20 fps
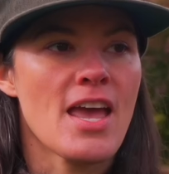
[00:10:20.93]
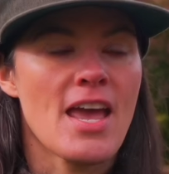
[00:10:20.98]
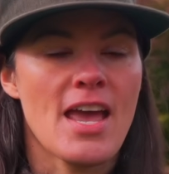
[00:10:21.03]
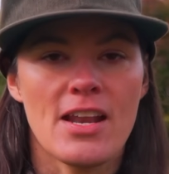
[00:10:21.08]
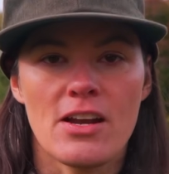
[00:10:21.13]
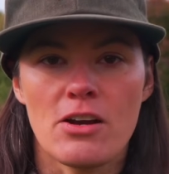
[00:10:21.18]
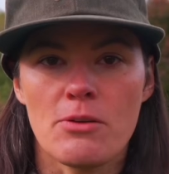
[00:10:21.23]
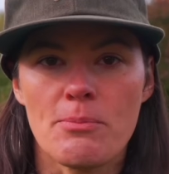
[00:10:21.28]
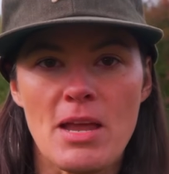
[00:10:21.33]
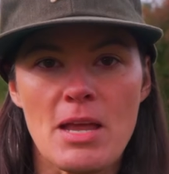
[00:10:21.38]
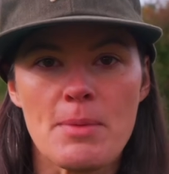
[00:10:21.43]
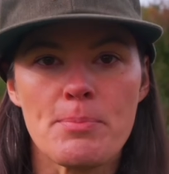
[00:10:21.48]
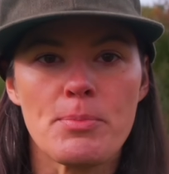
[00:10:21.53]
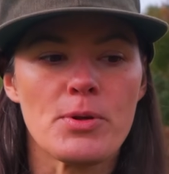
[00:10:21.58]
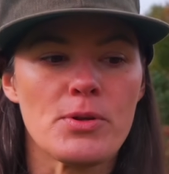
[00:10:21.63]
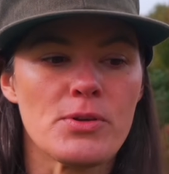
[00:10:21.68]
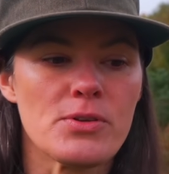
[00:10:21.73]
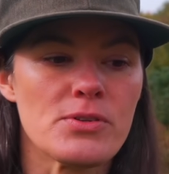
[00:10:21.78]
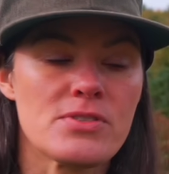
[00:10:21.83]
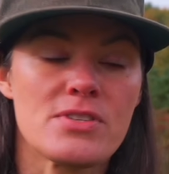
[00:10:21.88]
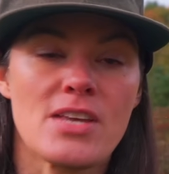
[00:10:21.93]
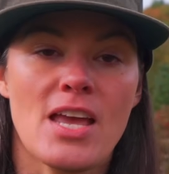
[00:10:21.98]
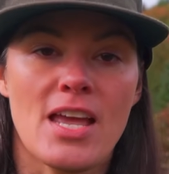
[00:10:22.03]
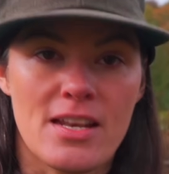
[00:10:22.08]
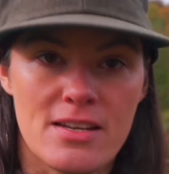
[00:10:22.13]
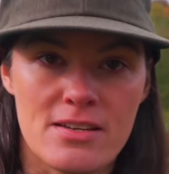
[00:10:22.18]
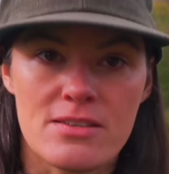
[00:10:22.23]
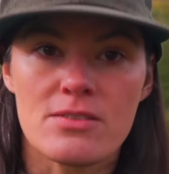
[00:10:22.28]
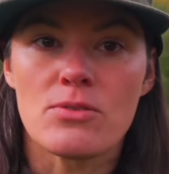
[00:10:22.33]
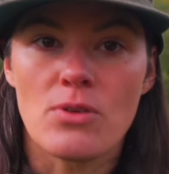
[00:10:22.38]
and our maples
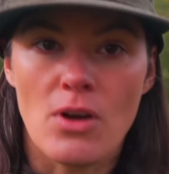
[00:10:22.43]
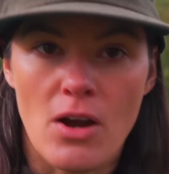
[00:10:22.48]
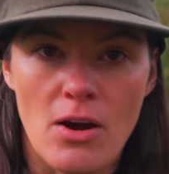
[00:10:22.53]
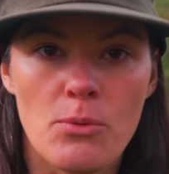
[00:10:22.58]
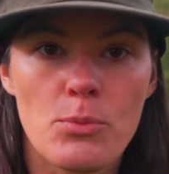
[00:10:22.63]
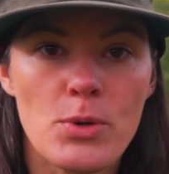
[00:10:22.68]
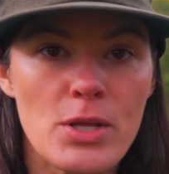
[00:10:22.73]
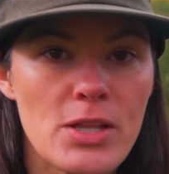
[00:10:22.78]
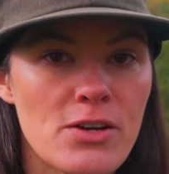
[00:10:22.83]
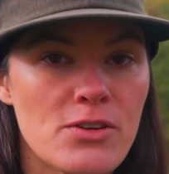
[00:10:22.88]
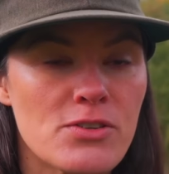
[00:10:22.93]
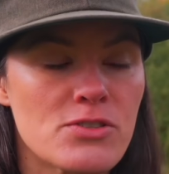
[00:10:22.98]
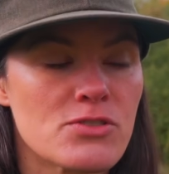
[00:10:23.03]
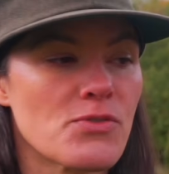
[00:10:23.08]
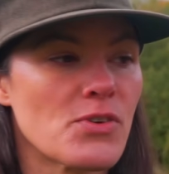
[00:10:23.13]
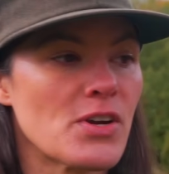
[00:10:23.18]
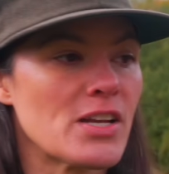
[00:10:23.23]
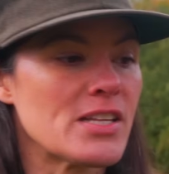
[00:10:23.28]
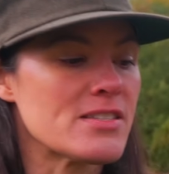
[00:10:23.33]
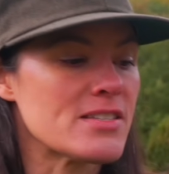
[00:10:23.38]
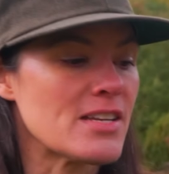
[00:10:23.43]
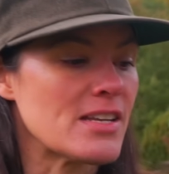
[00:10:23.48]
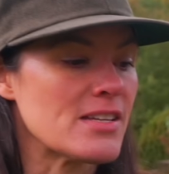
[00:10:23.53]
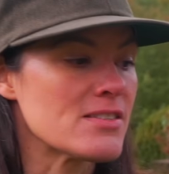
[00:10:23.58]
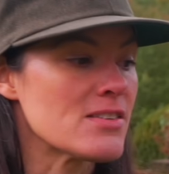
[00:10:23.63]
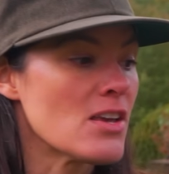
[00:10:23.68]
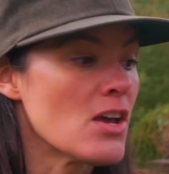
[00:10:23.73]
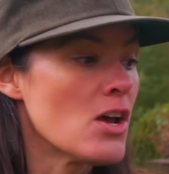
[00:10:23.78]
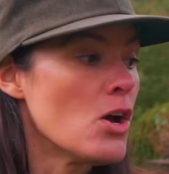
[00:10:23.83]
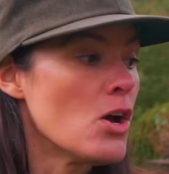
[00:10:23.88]
and our willows, for instance,